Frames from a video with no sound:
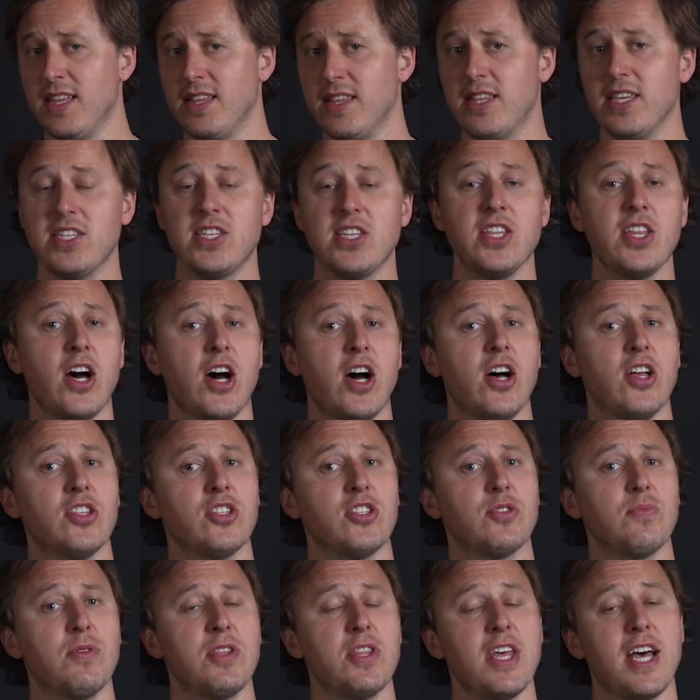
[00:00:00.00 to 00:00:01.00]
This
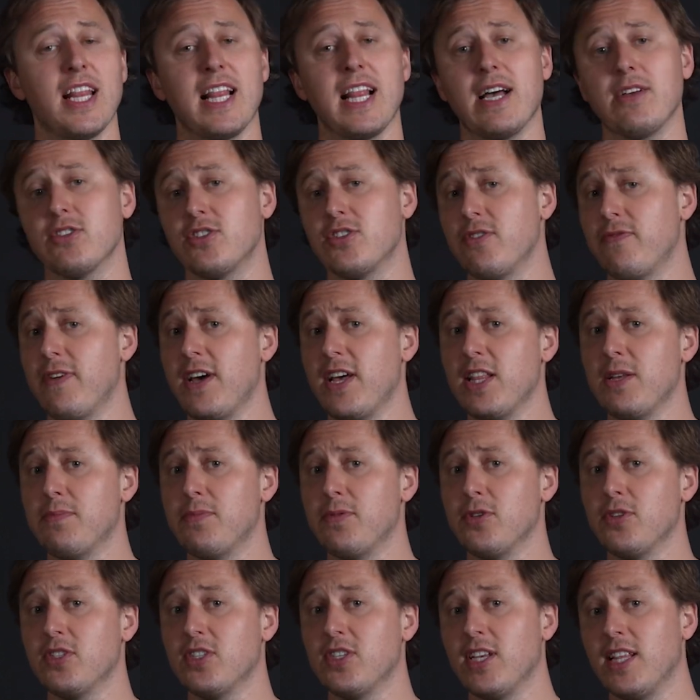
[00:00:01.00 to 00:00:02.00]
enhancement allows
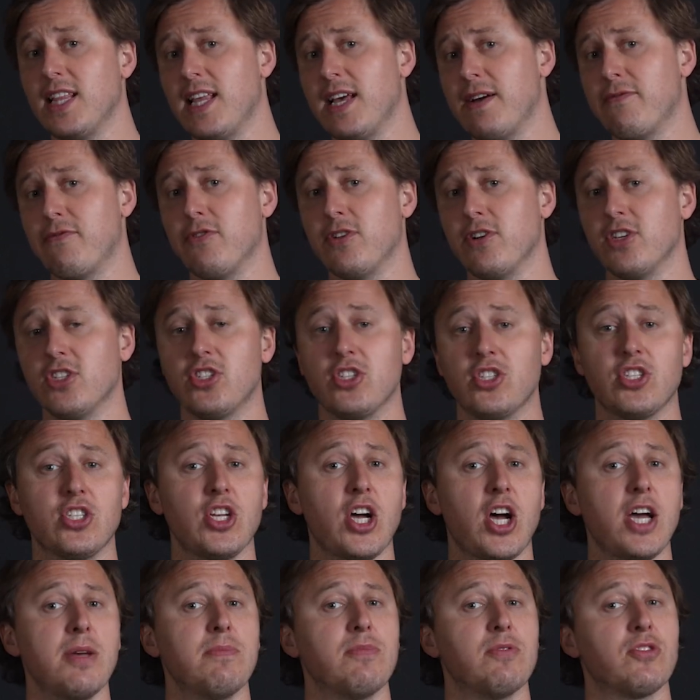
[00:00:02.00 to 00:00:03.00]
developers to leverage
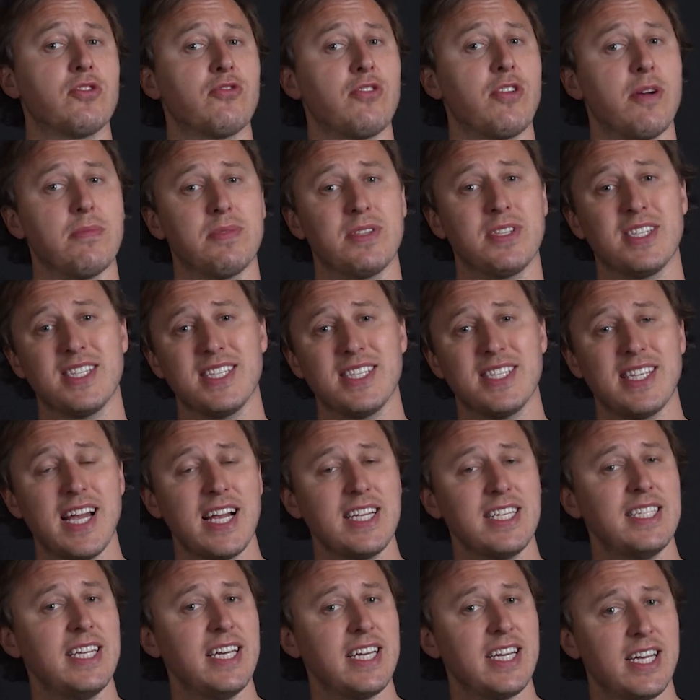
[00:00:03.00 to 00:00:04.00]
TypeScript's
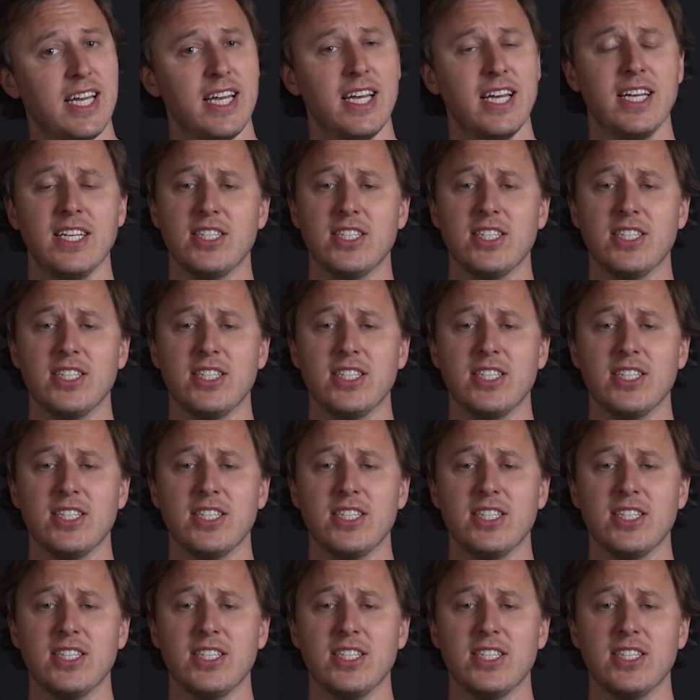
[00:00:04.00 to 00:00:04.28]
static,